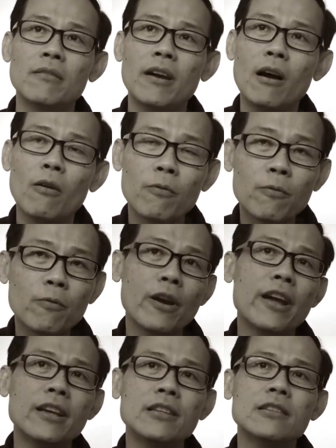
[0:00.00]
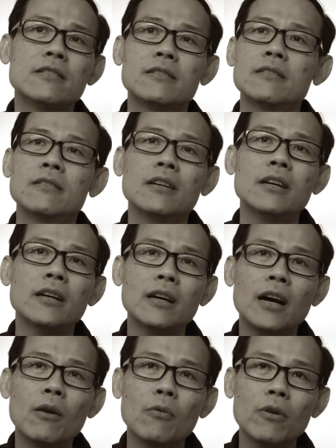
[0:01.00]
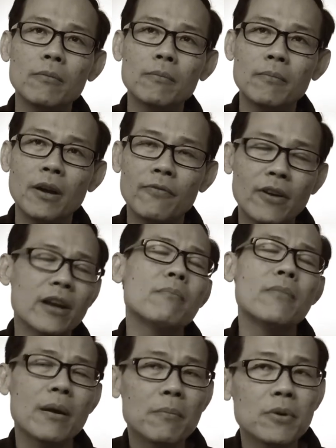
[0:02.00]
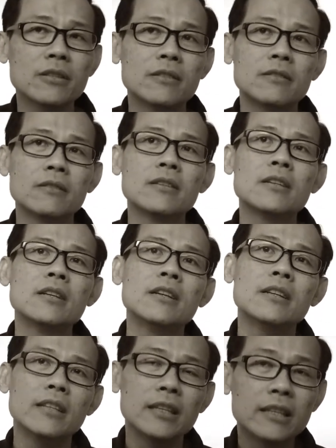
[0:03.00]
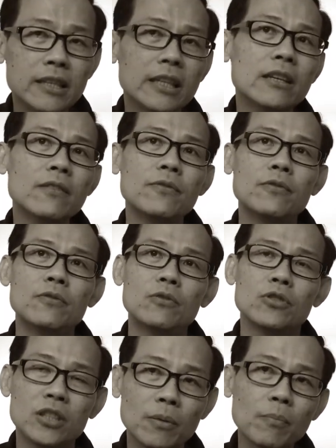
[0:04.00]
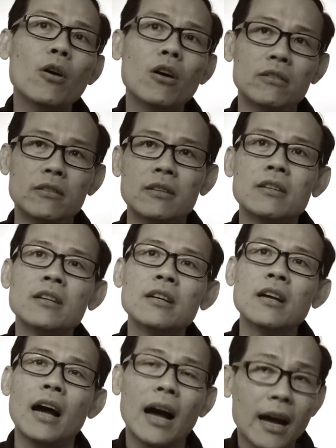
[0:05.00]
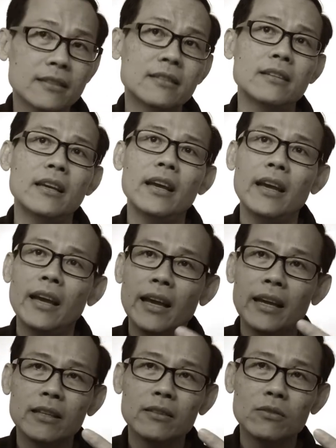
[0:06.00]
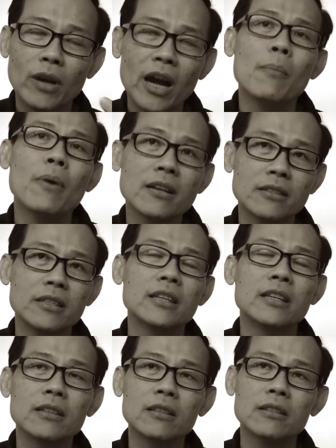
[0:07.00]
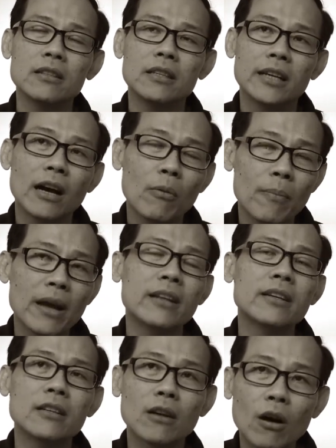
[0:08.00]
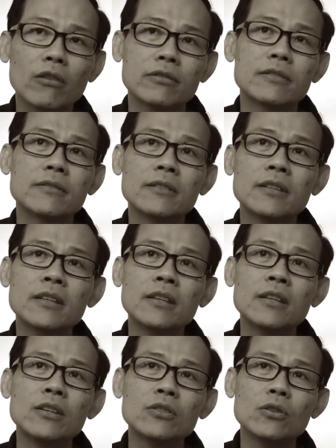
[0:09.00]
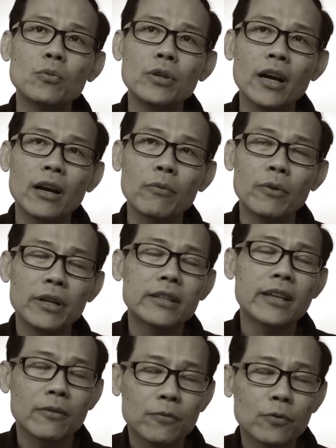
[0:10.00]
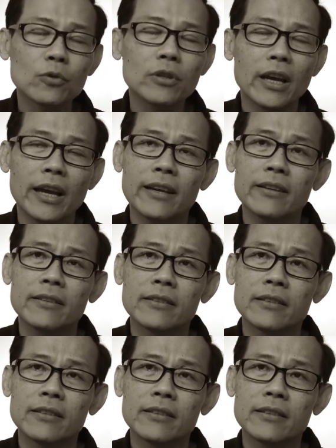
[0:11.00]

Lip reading: where our friends, our family members, they give to support us and to help us in our medical costs. So we are really thankful that